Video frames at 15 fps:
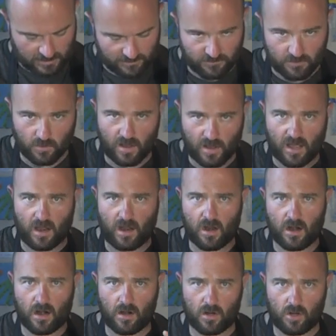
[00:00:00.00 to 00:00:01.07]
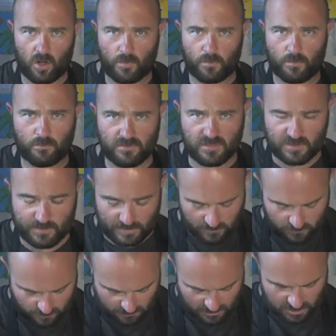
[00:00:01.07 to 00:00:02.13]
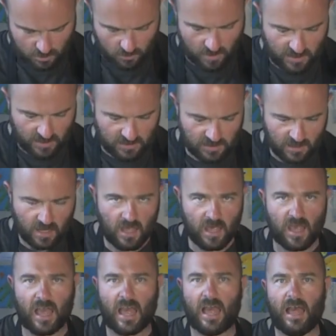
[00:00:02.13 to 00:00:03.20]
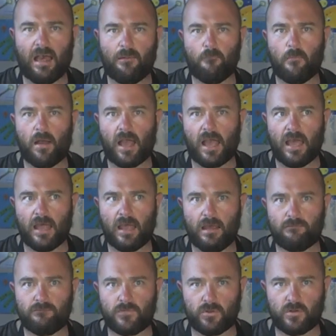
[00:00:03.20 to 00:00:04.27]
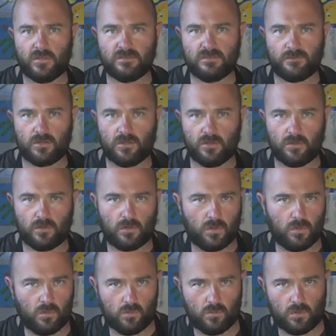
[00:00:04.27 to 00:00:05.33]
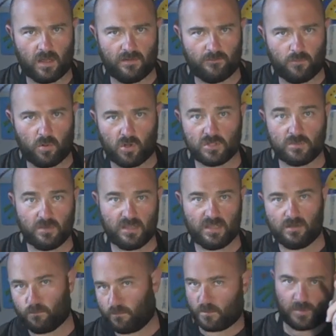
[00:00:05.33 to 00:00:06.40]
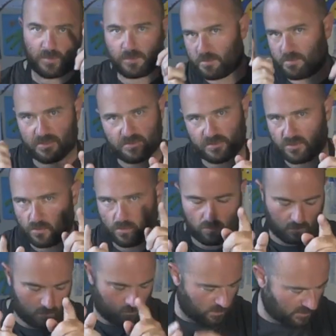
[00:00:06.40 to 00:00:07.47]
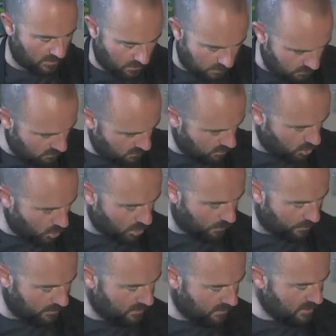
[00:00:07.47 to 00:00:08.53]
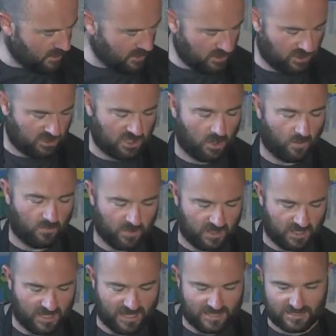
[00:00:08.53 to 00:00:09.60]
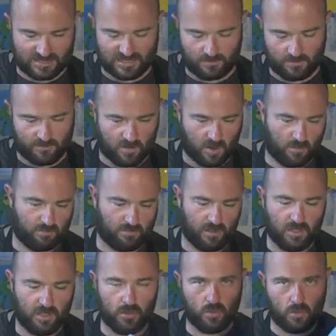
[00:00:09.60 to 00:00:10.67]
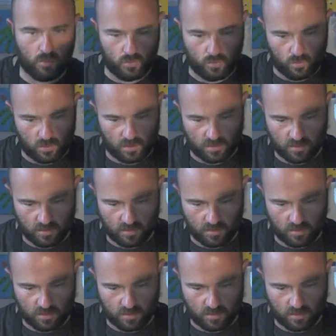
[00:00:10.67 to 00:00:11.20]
if you are up to speed with me, great. And for those of you who have paused me, well done. Hold up. So we're going to get some of our blue